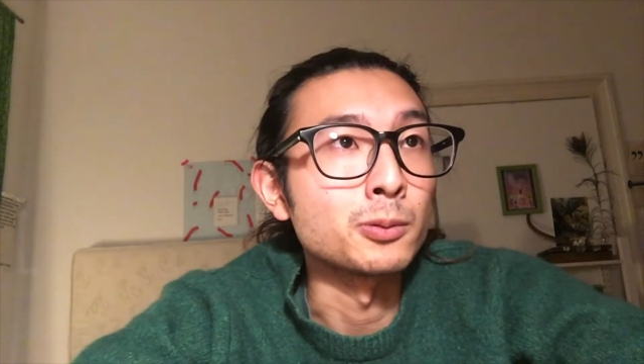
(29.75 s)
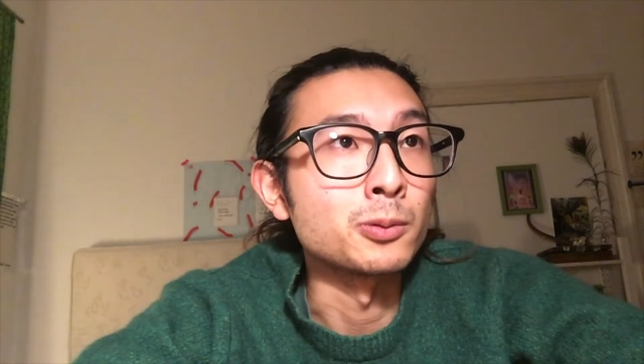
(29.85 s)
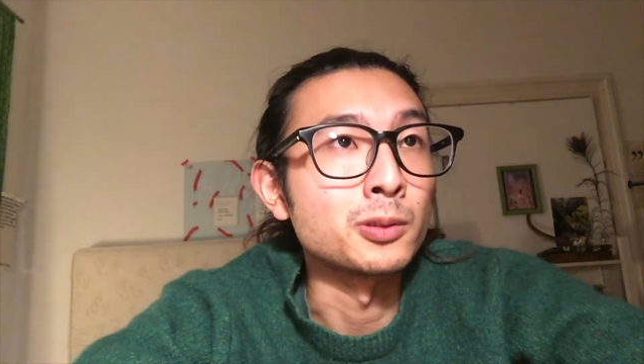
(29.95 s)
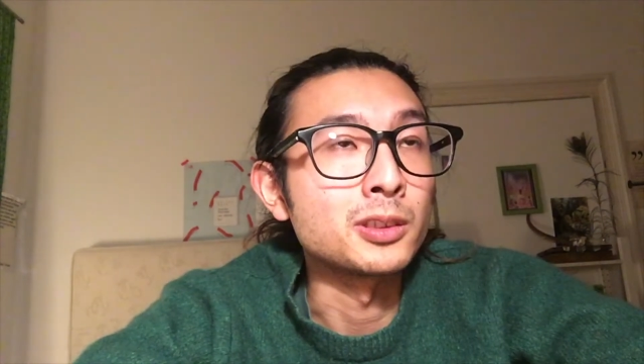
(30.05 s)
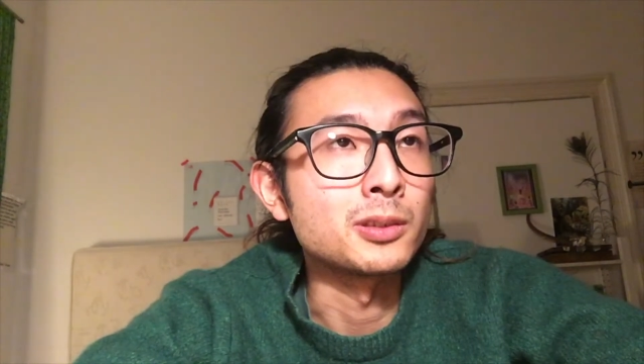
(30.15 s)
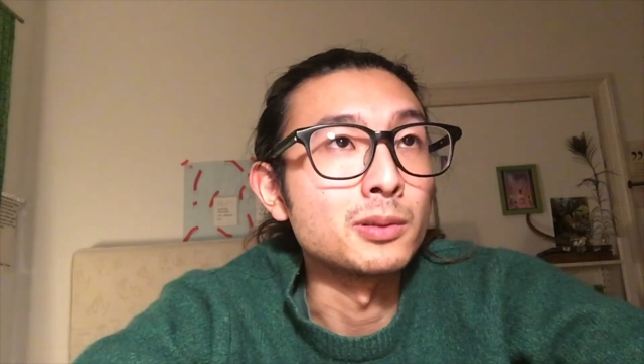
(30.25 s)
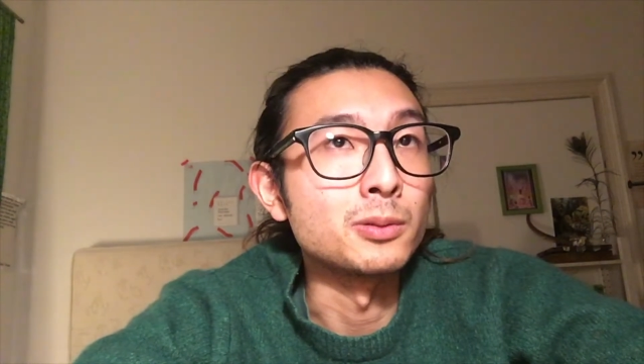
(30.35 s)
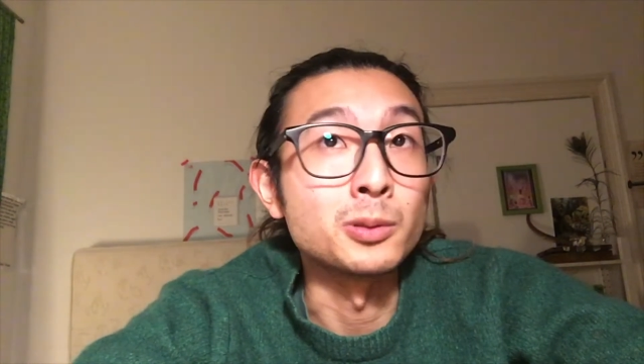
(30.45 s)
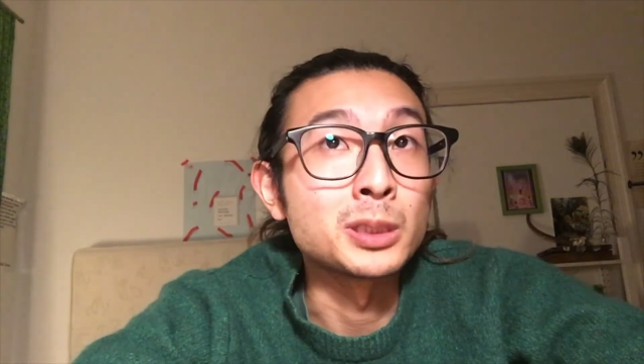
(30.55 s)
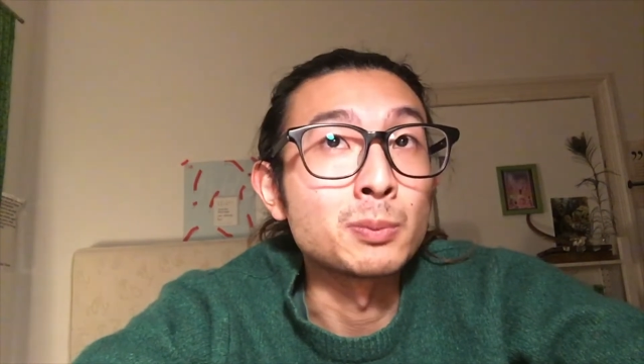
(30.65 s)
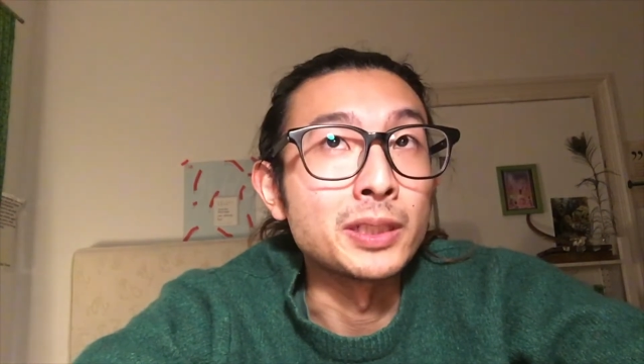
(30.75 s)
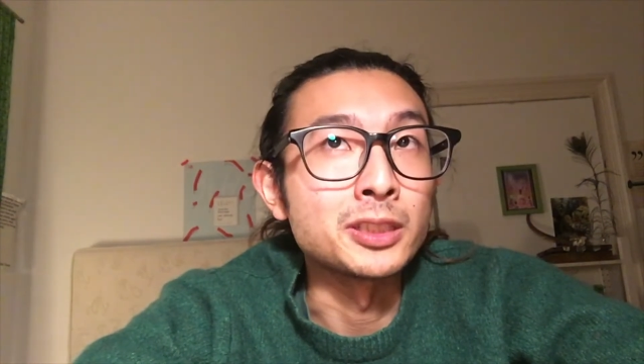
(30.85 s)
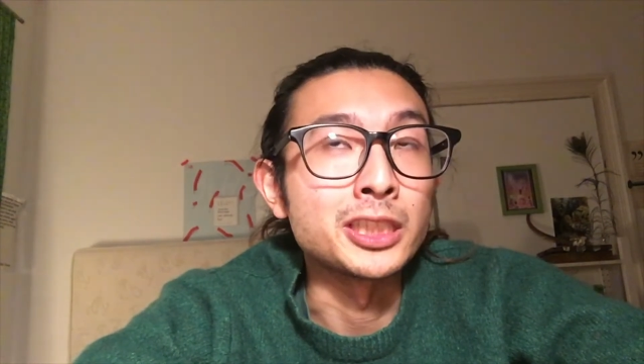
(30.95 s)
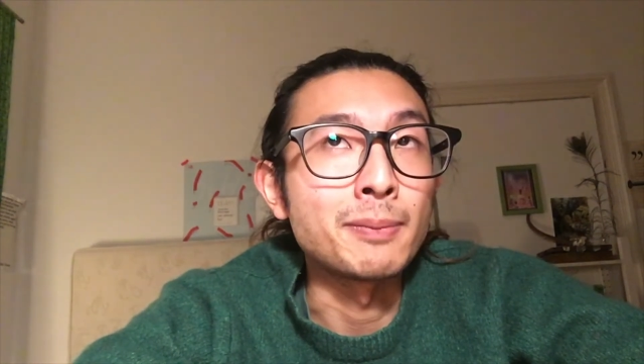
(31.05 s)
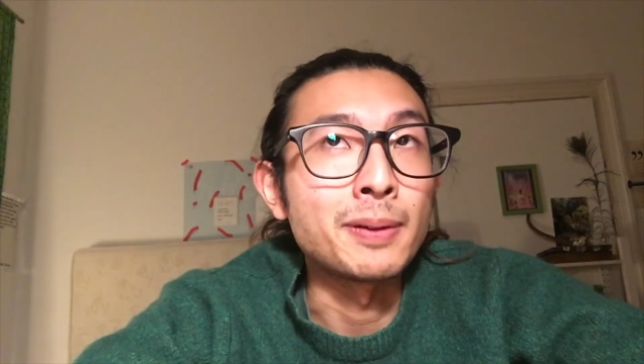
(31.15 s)
would speak
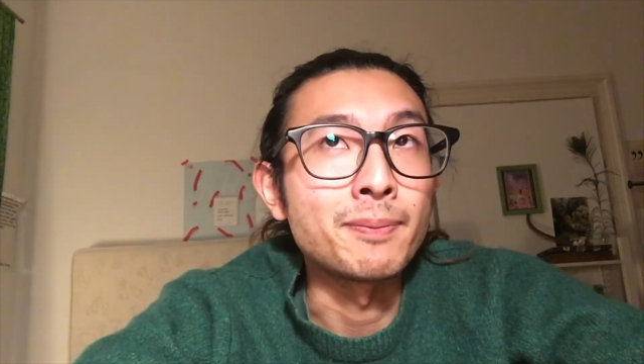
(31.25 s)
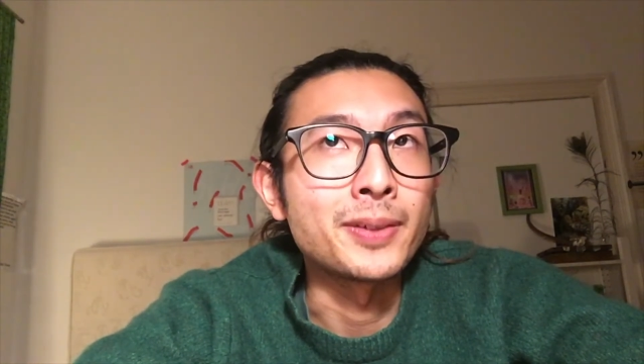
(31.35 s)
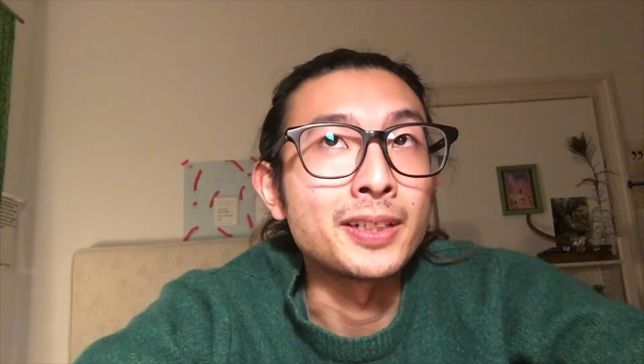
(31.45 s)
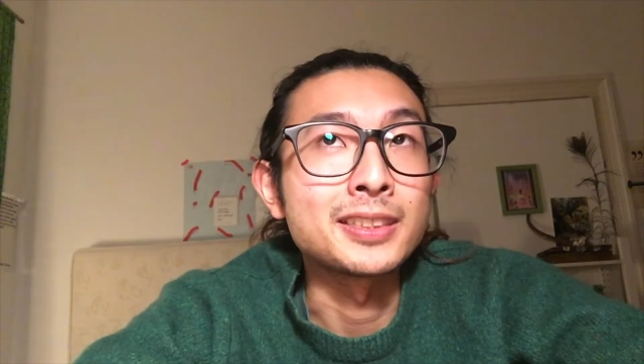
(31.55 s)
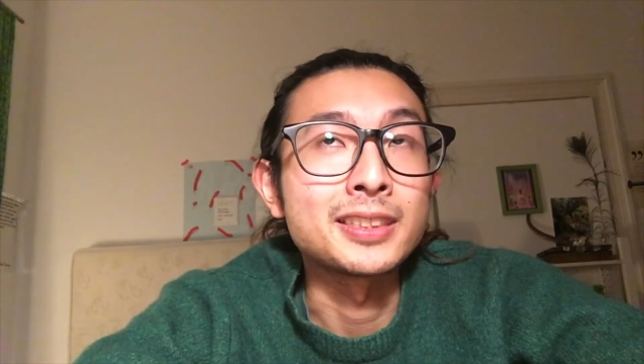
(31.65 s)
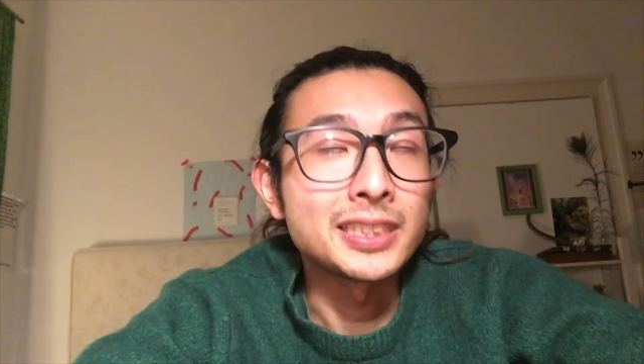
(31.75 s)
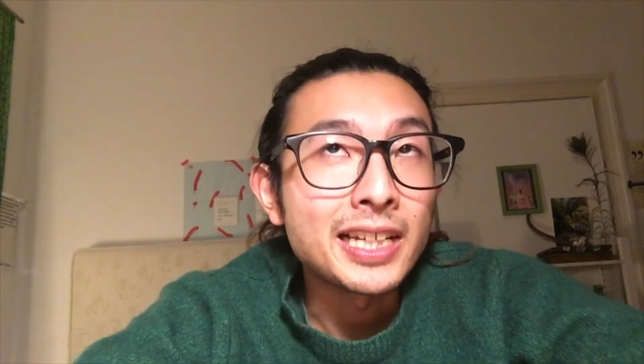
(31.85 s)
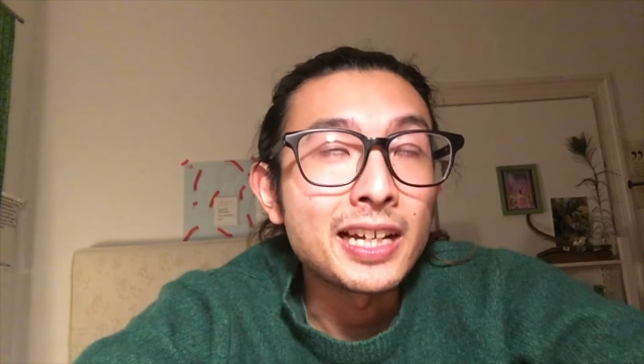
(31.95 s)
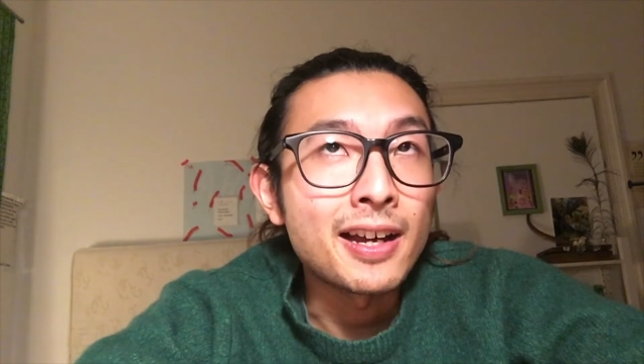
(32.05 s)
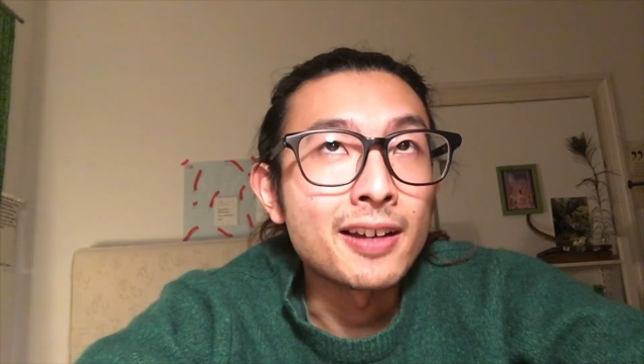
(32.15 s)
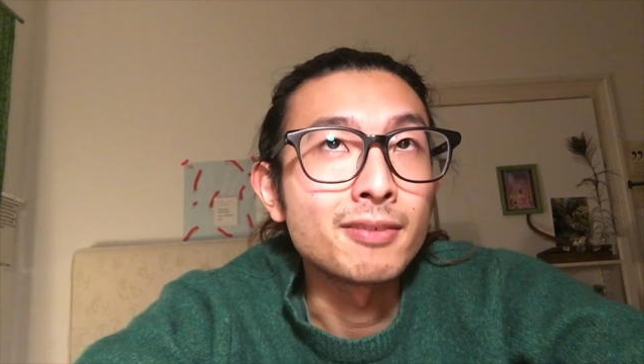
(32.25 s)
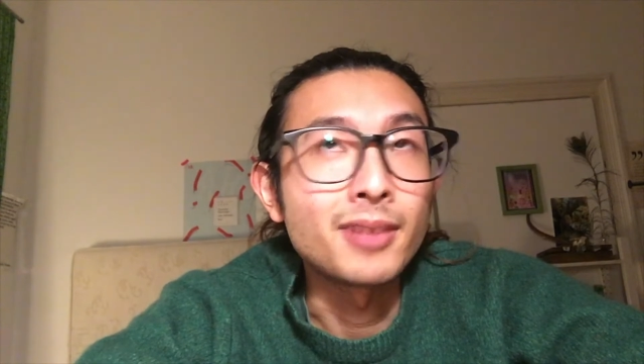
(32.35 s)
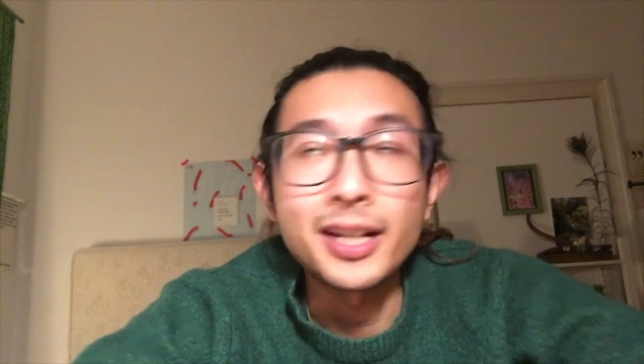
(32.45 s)
German, but yeah,